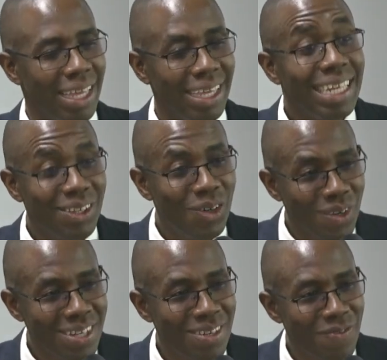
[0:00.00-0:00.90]
In
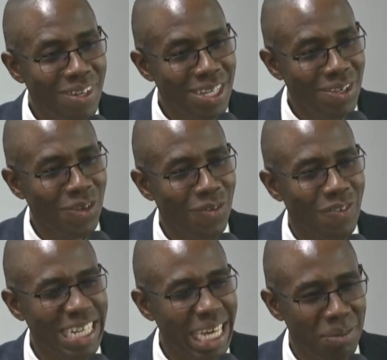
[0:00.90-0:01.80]
God's definition of
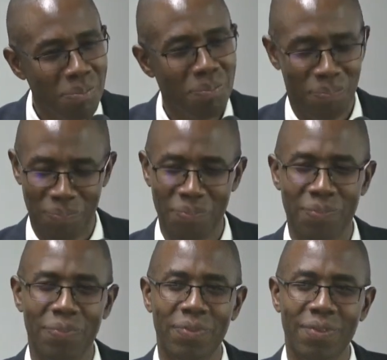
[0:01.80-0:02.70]
time,
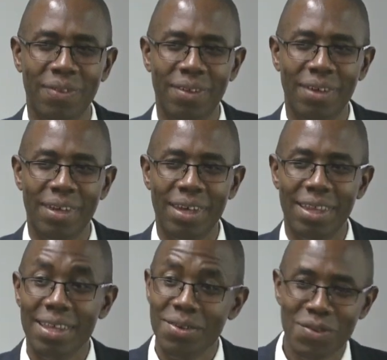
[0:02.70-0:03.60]

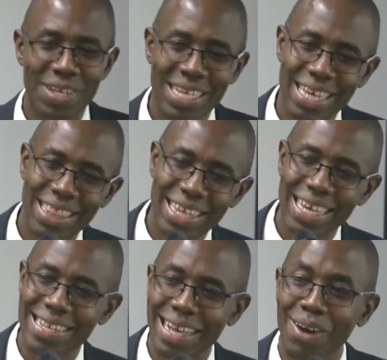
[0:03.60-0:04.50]
there is no such a thing
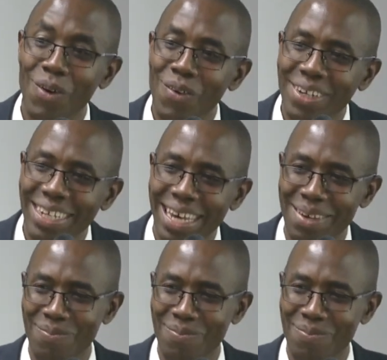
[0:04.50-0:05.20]
as a long time.